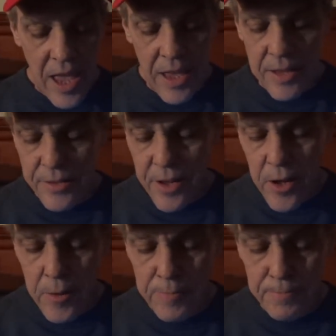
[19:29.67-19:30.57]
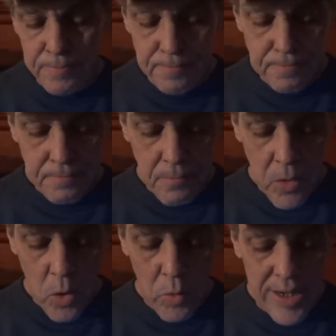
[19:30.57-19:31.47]
And
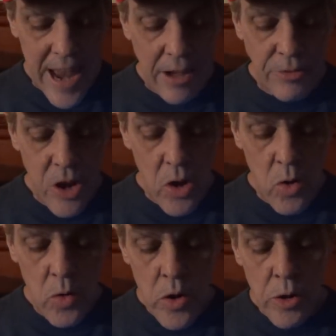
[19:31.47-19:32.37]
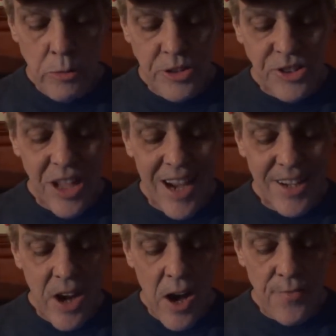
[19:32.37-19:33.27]
we now know who
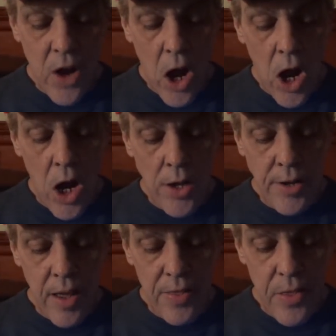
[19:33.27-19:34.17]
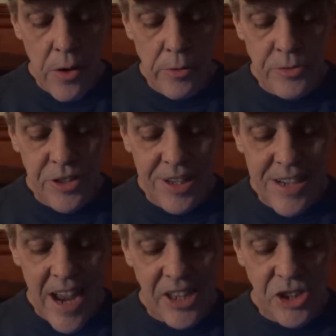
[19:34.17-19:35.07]
signed off on those
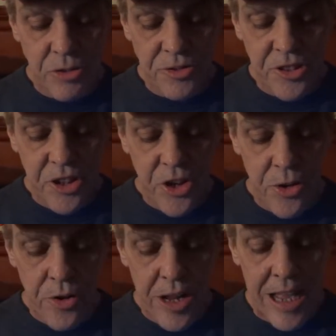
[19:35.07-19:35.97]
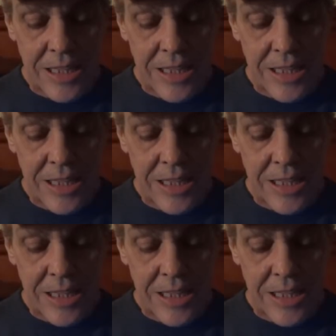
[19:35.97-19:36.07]
national security